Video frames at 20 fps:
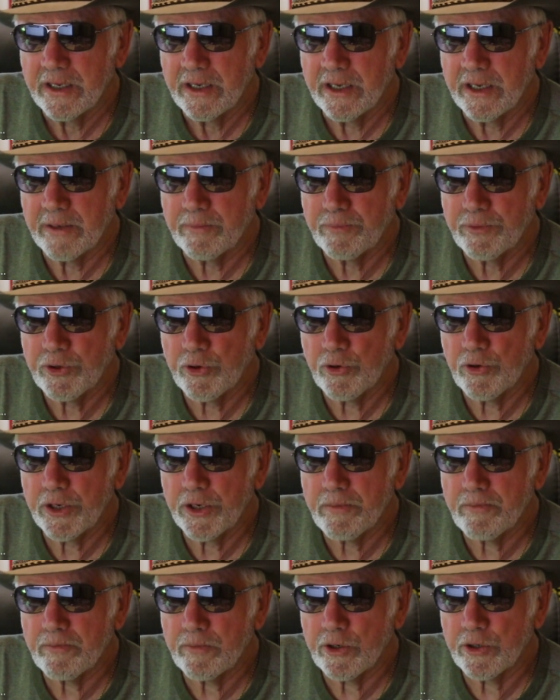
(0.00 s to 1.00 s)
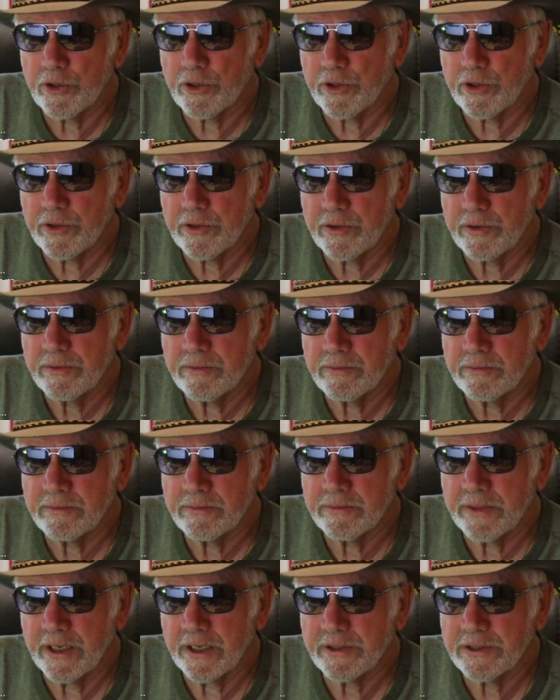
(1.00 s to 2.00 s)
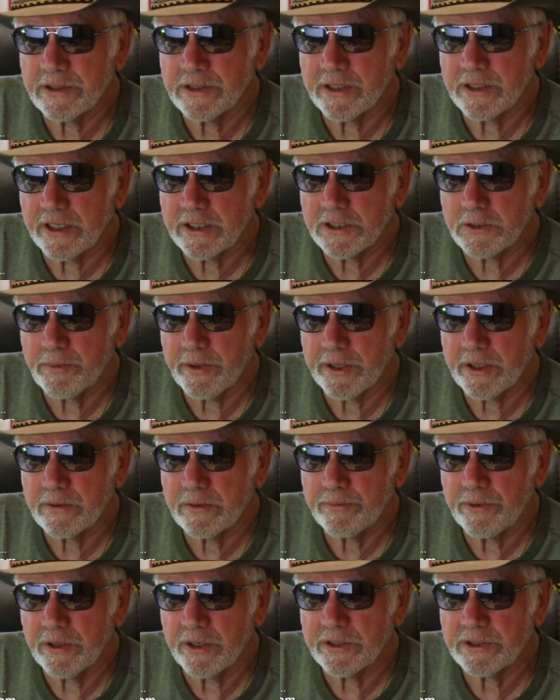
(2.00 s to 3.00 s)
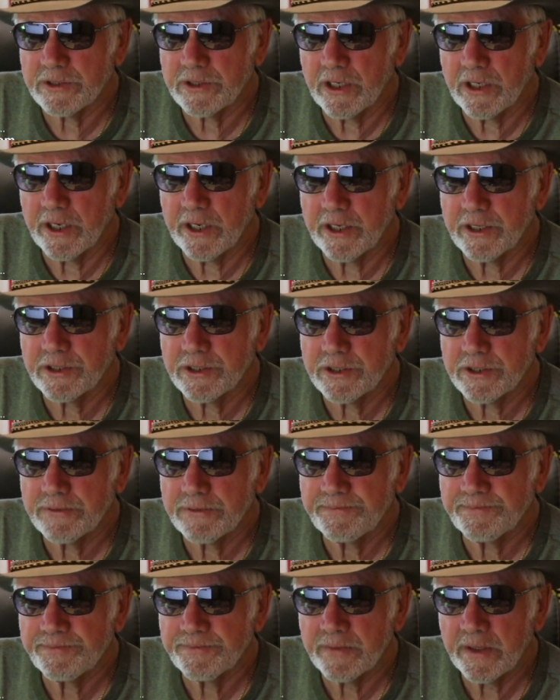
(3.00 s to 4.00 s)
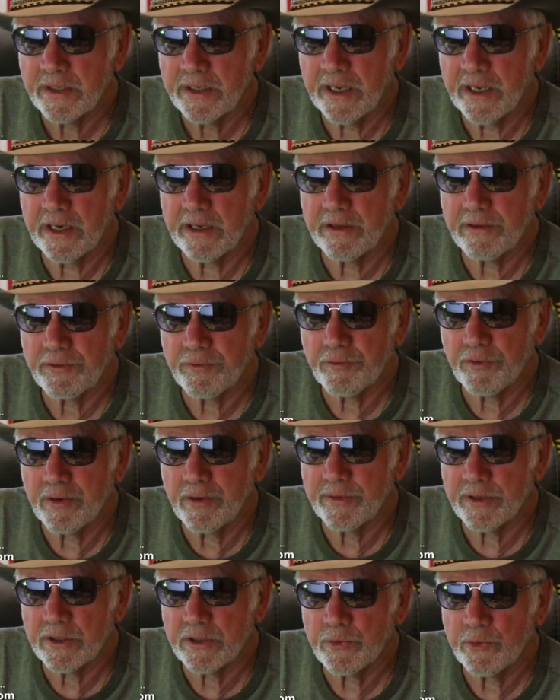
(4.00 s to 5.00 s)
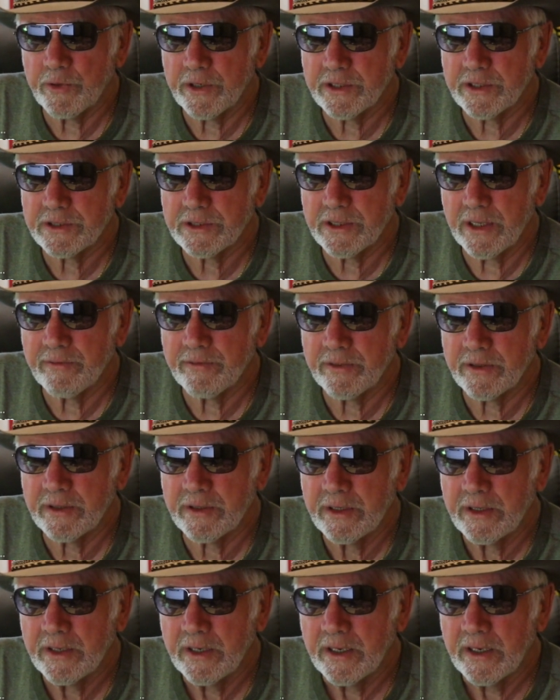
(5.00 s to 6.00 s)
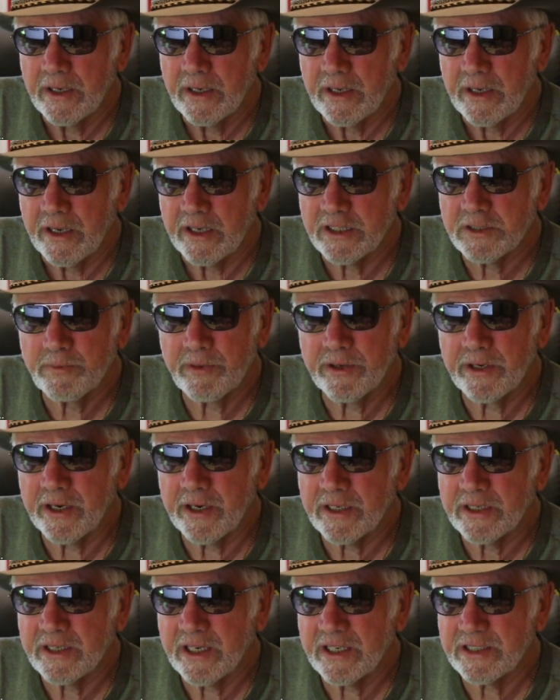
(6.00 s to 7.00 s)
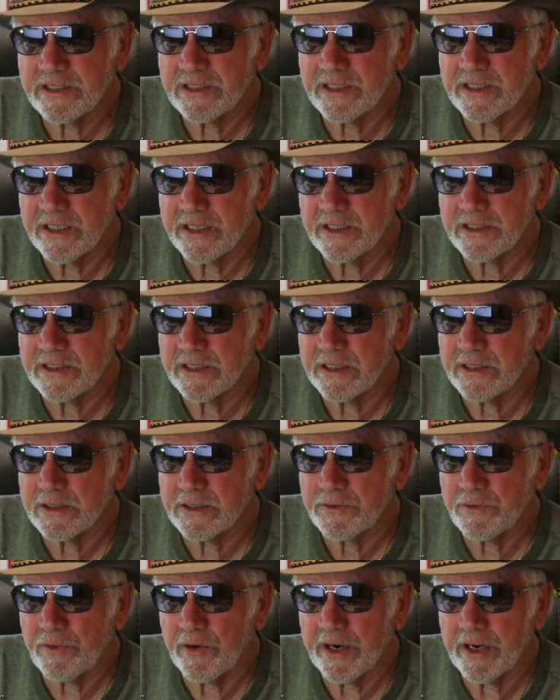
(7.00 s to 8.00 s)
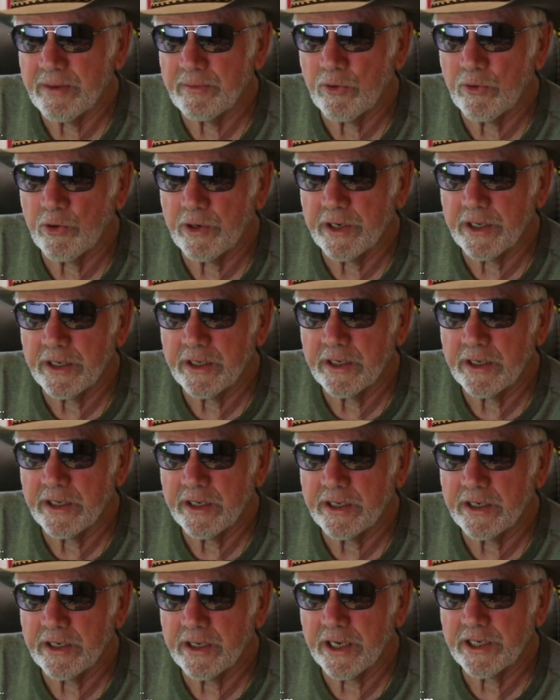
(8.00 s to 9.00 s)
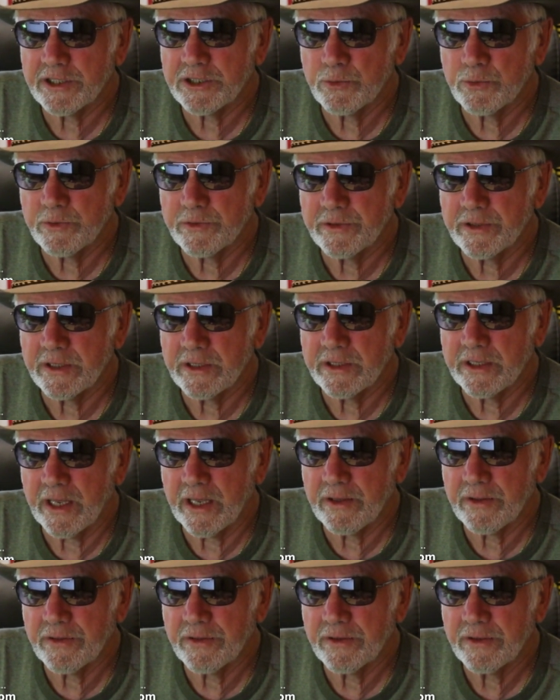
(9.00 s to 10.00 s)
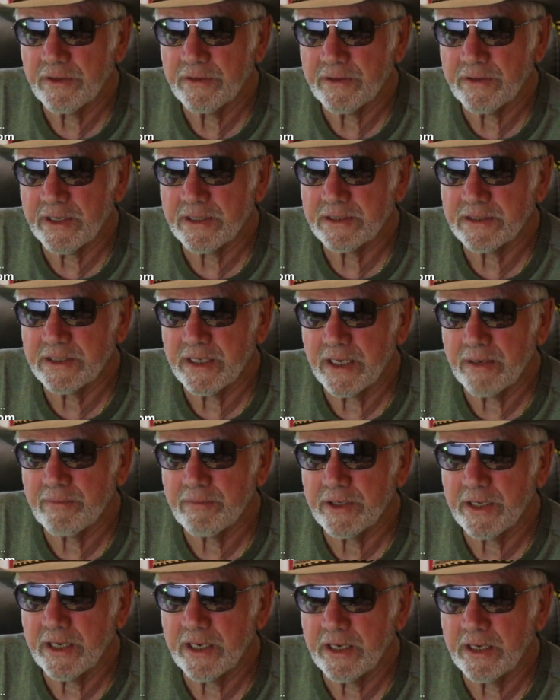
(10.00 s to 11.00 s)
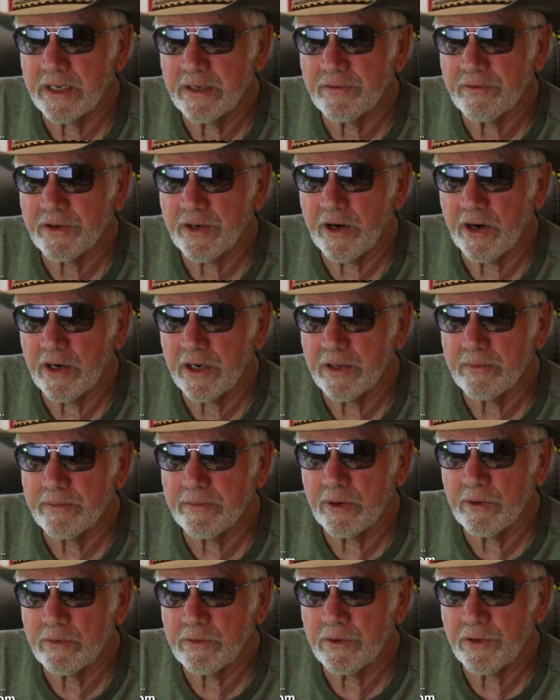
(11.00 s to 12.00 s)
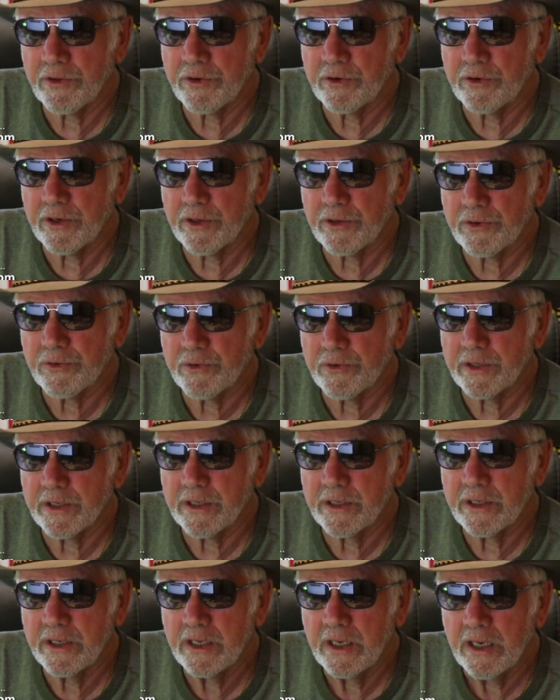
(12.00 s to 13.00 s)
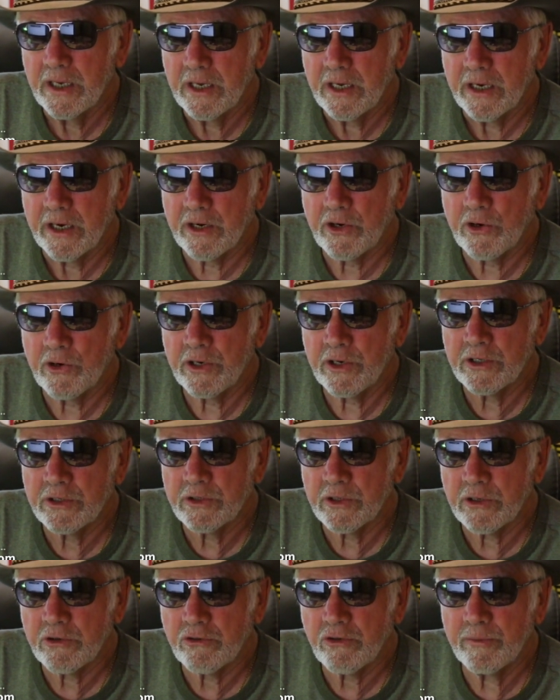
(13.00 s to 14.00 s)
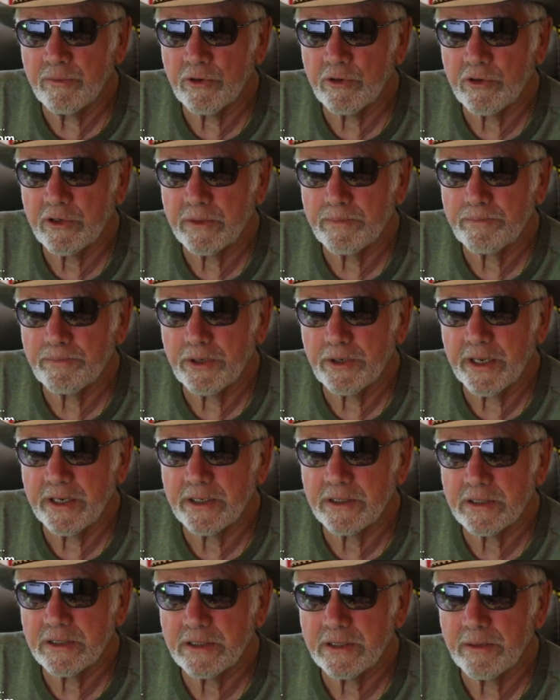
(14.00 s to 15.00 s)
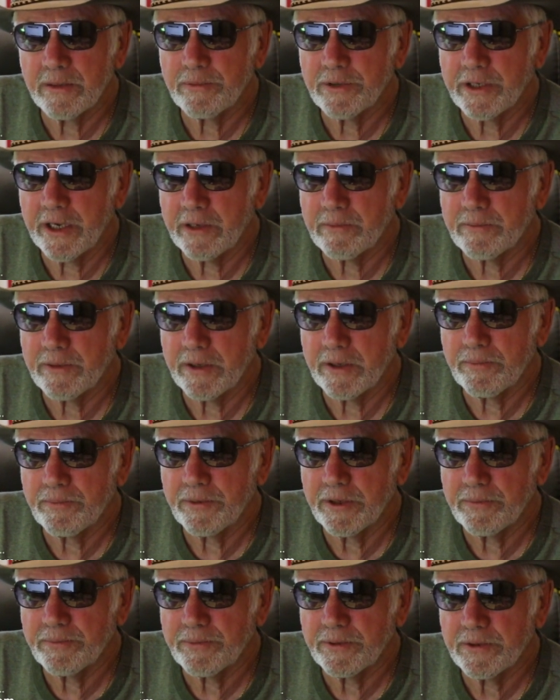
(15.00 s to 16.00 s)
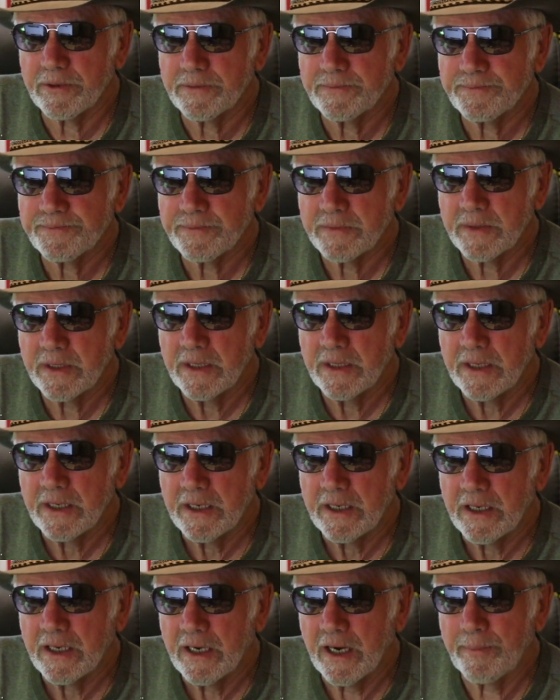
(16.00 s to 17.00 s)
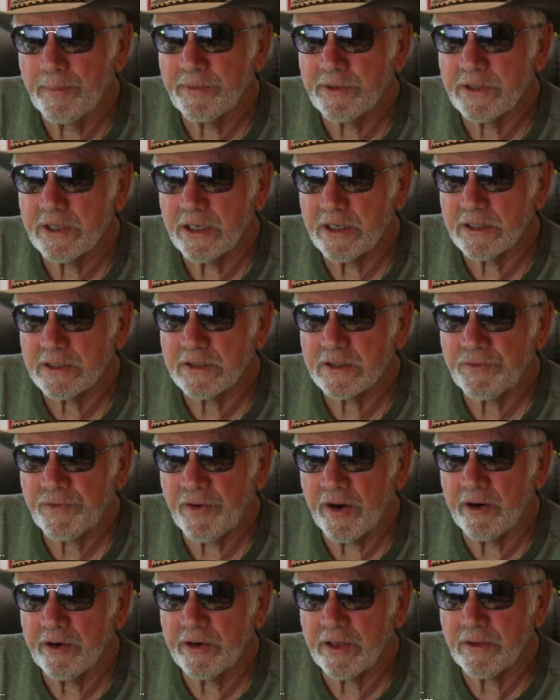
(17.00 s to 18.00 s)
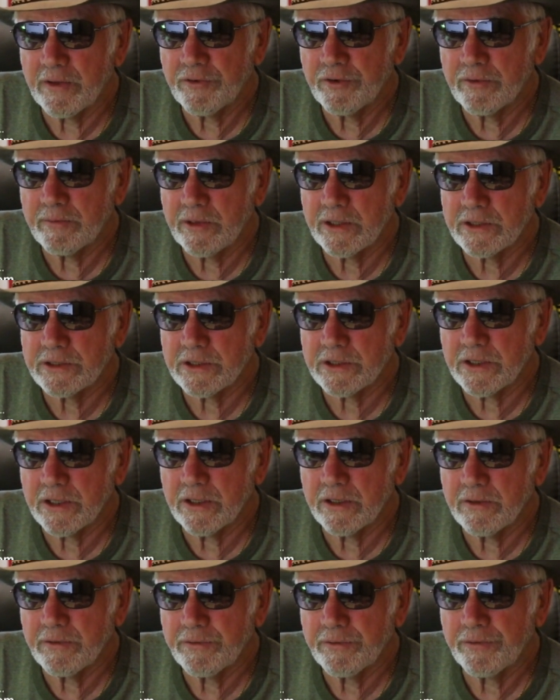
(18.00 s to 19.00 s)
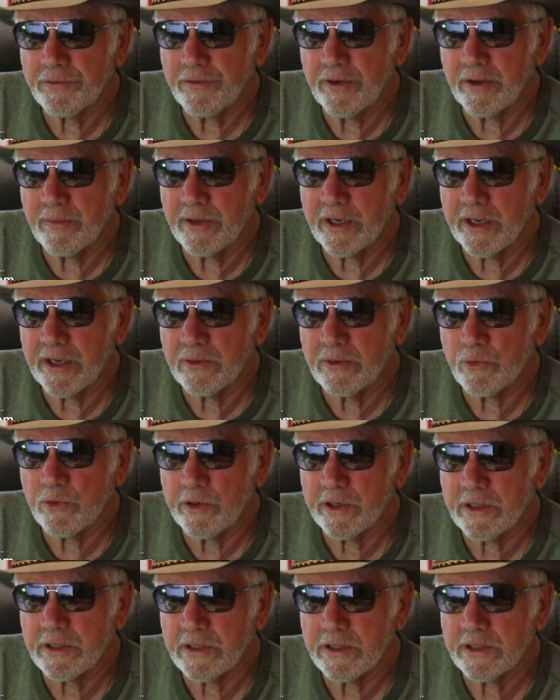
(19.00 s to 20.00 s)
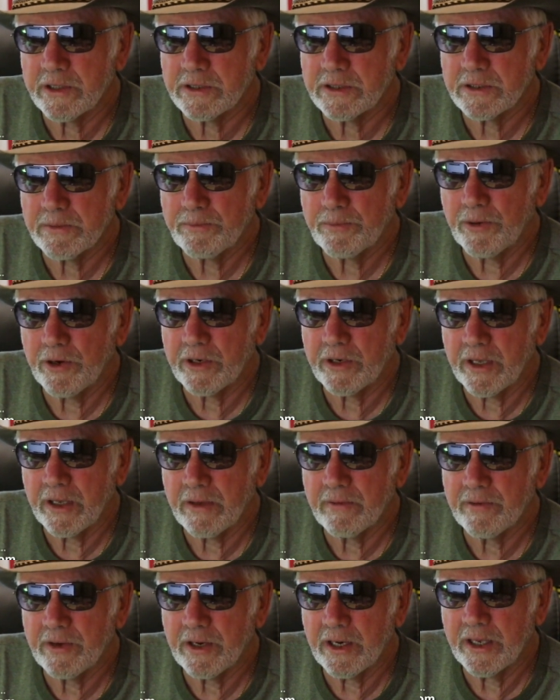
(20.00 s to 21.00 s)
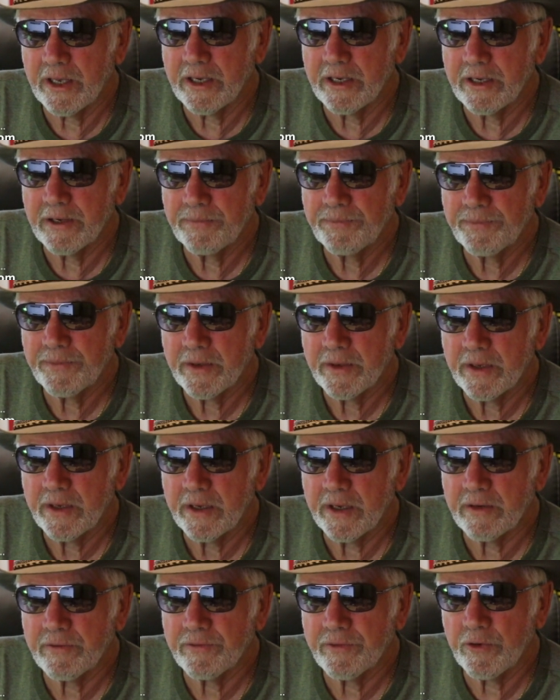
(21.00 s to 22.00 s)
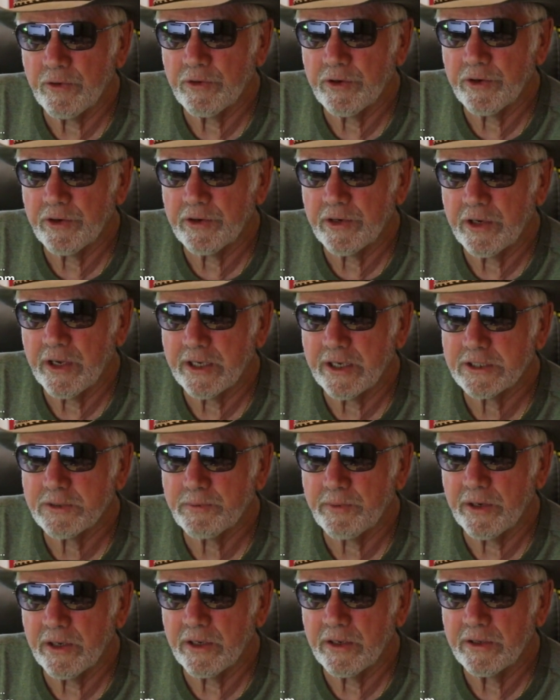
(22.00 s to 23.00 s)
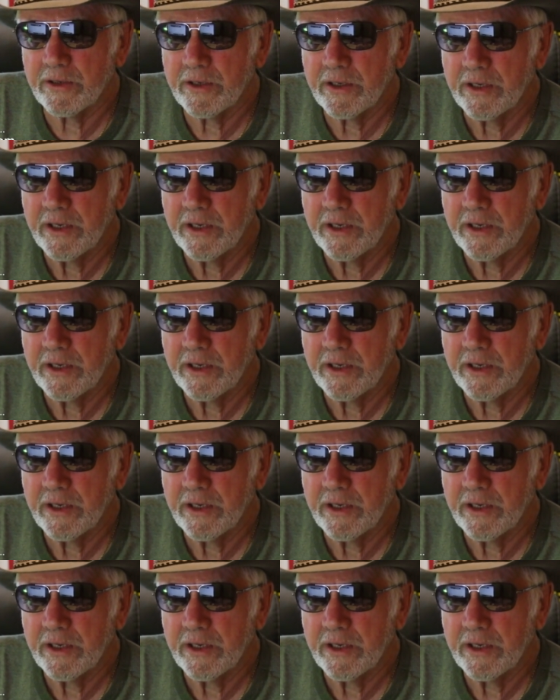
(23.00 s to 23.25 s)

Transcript: and purely murdered by the suspect, police allege. Kenneth Freeman, 27, has been in custody since Friday morning in connection with the death that same day of Carlie Beaudin, 33, according to a criminal complaint obtained by People. Up until his firing a few months ago, Freeman had worked as a parking valet at Froedtert Hospital